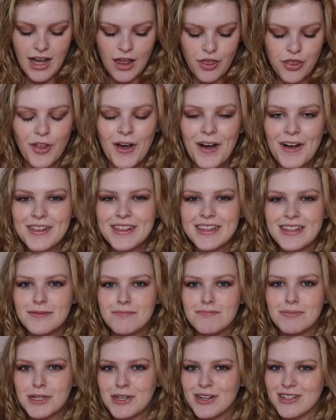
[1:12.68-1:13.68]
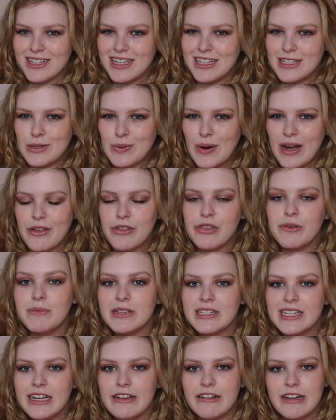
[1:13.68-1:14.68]
I thought that because it is quite a thin
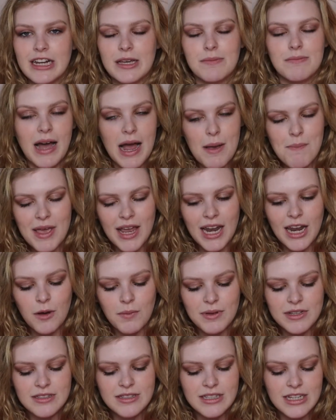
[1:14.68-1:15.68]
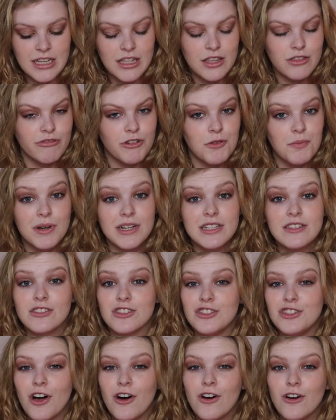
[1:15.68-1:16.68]
material, it might be a little bit see-through, but it's
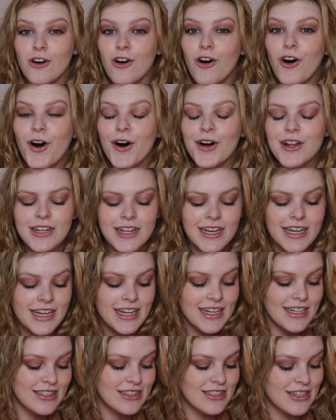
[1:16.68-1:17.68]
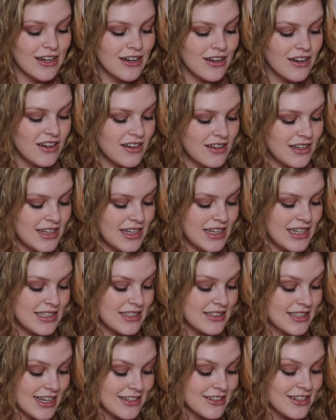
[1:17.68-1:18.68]
not at all. So
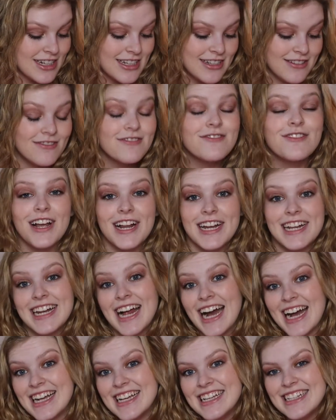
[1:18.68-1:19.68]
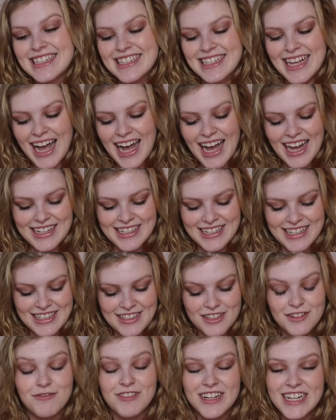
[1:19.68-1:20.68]
it's actually really nice, and
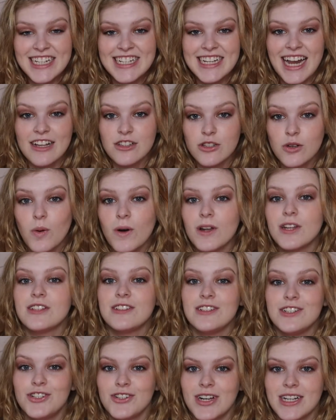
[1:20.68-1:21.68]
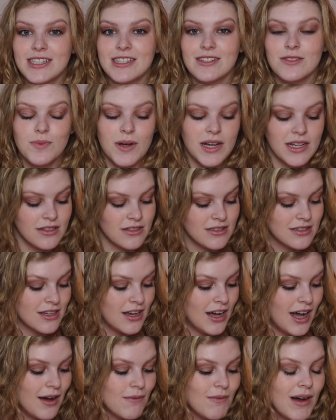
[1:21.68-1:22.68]
it's a really nice quality dress as well. So
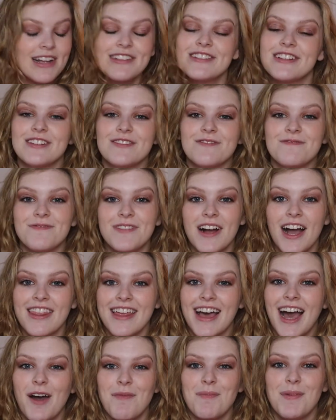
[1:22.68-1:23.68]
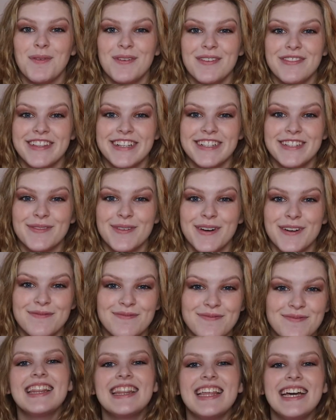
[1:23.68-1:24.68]
I'm actually rather happy with this
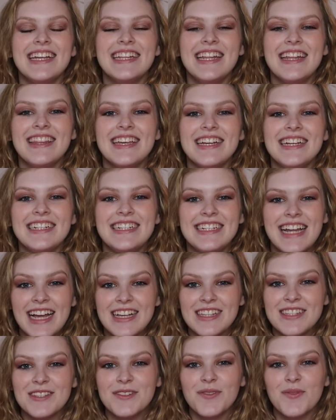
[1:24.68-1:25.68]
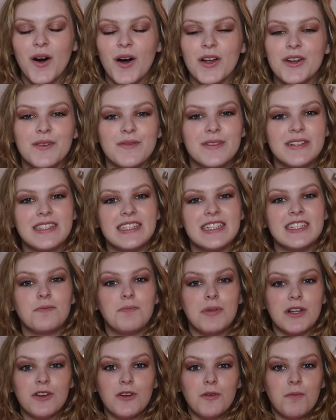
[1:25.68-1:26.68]
one. And then the next one was this
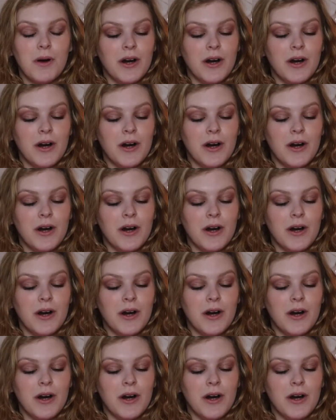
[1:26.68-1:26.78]
blue